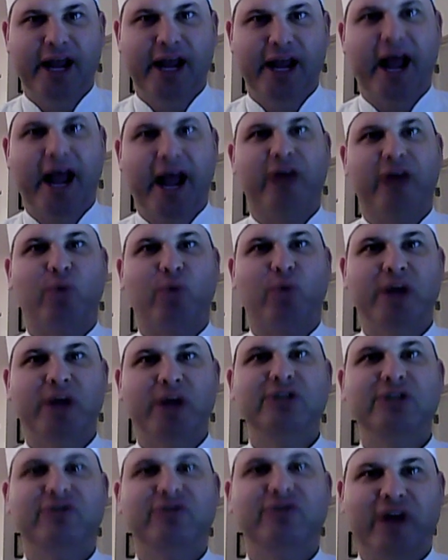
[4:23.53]
And when
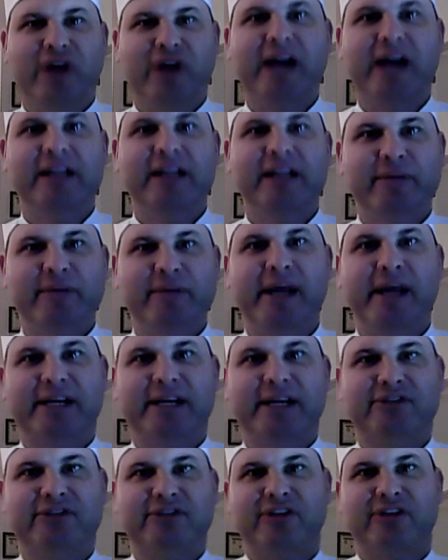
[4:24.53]
you finally make
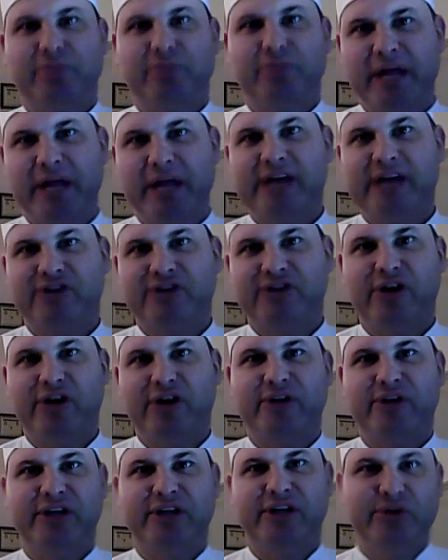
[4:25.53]
it to the plateau
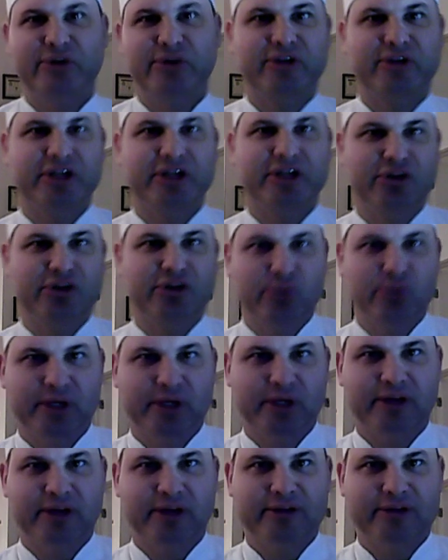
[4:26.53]
that you think you
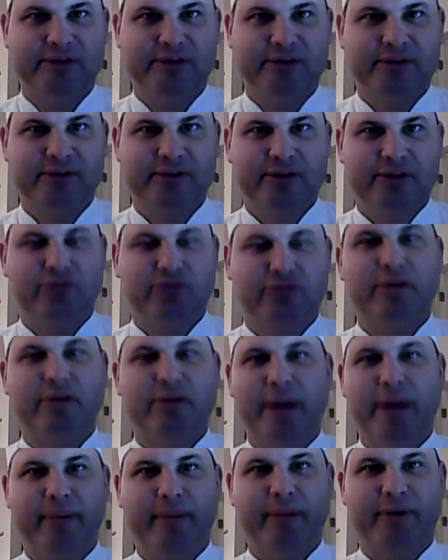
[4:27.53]
will,
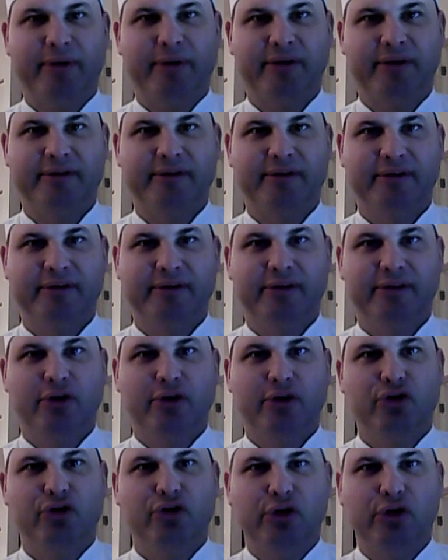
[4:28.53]
remember,
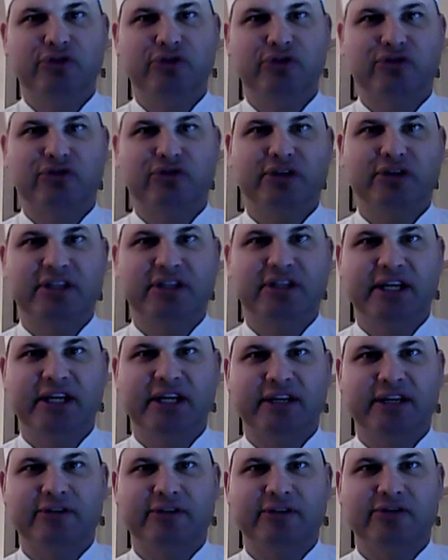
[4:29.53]
those three
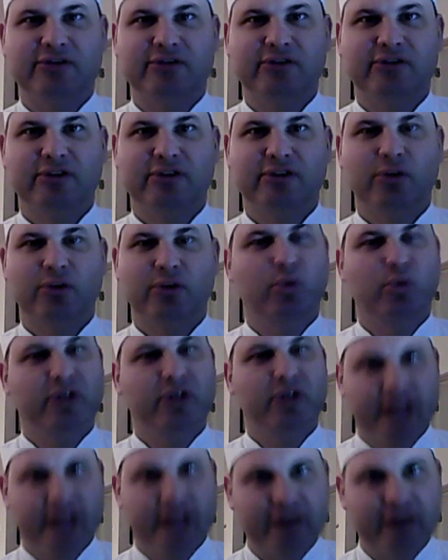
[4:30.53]
things will
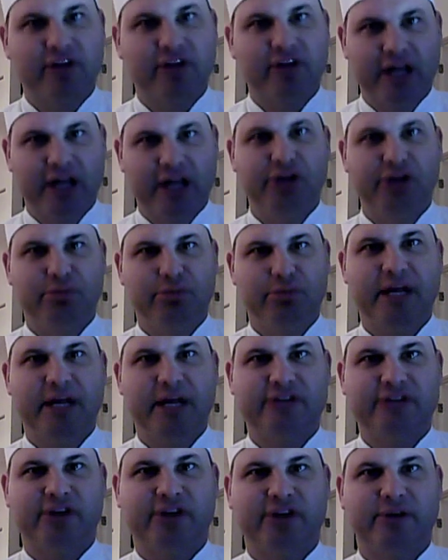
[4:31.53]
never let you
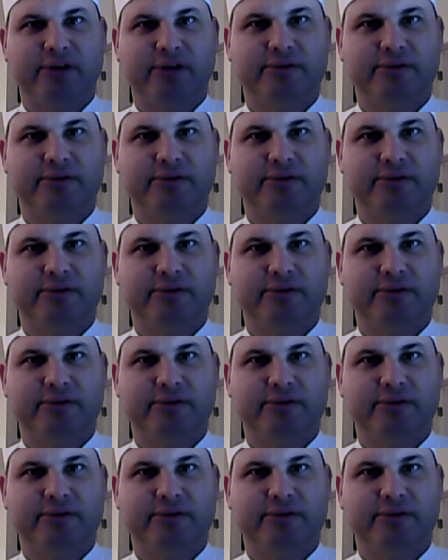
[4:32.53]
plateau.